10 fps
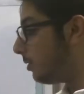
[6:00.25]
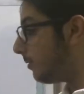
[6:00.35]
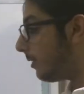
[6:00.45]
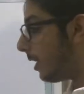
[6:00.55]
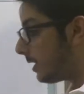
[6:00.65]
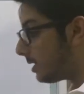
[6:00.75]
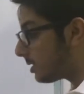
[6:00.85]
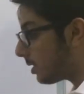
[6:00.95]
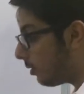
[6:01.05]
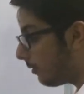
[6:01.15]
divide
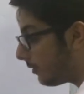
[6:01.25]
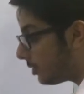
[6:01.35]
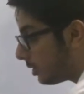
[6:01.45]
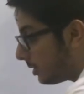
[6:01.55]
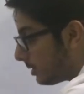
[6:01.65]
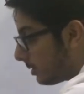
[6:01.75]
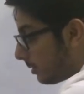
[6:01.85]
its coefficient